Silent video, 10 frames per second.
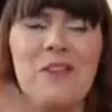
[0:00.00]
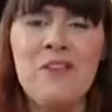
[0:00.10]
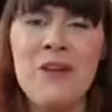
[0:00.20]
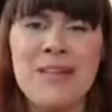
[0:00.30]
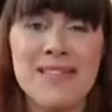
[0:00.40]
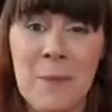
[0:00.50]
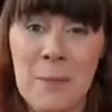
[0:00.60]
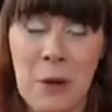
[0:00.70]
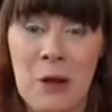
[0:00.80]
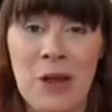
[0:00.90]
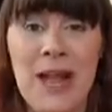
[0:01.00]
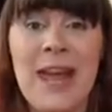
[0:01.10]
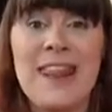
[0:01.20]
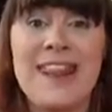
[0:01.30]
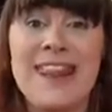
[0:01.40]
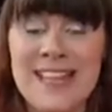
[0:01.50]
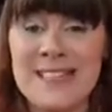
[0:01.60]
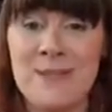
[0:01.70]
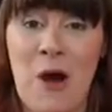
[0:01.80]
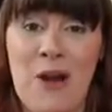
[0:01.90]
For example,
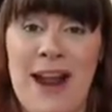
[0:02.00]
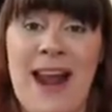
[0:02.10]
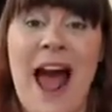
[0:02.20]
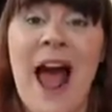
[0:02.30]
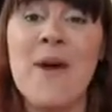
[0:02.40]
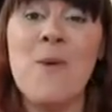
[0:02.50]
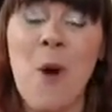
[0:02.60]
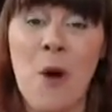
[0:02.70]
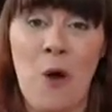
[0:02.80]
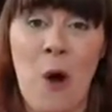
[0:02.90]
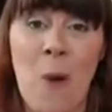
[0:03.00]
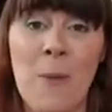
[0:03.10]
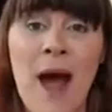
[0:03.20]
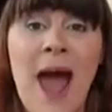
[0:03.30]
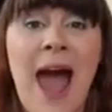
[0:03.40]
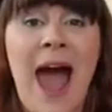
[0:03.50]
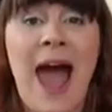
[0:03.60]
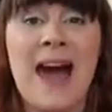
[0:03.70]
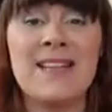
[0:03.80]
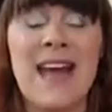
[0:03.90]
this morning I woke up
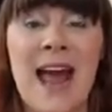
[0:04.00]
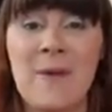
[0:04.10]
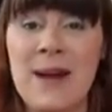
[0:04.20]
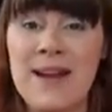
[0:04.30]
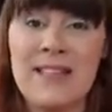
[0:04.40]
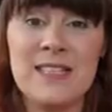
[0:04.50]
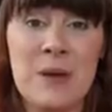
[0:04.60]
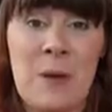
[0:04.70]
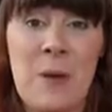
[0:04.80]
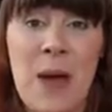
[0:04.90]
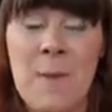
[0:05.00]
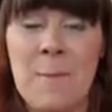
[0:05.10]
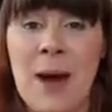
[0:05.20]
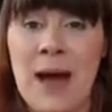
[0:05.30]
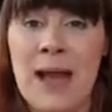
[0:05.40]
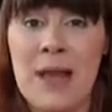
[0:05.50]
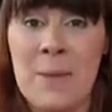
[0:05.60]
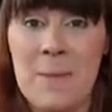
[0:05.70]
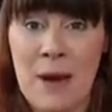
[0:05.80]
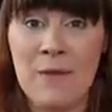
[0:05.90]
and I went into my
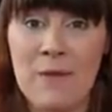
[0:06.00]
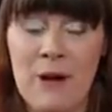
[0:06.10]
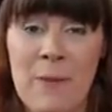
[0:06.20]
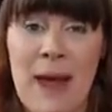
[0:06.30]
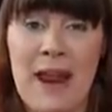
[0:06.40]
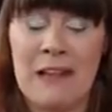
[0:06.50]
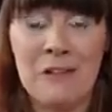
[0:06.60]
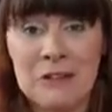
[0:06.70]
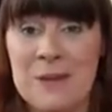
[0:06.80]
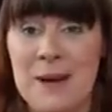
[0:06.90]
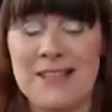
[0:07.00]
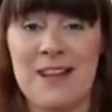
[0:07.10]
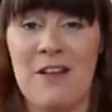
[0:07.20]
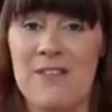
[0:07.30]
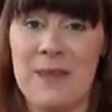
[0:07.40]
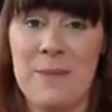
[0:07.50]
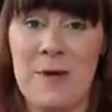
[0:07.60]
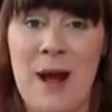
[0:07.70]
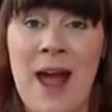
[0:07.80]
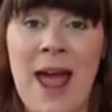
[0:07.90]
bathroom and I looked at myself in the
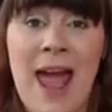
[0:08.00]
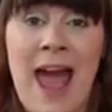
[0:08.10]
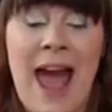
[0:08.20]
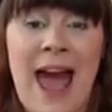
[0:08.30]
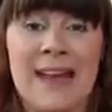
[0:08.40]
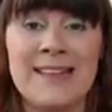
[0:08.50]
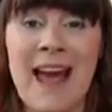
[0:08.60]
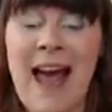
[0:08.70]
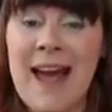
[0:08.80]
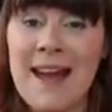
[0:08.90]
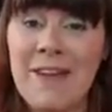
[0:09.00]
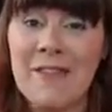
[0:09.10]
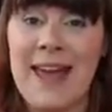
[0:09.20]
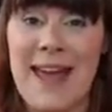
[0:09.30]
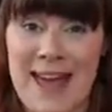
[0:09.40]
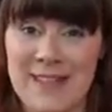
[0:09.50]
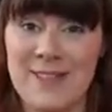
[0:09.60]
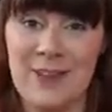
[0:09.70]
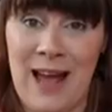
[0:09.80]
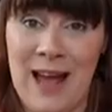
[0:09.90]
mirror, and I have
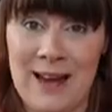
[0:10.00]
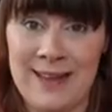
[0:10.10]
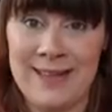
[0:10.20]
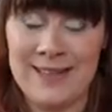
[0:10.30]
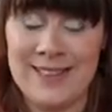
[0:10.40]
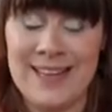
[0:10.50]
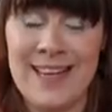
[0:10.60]
hazel eyes.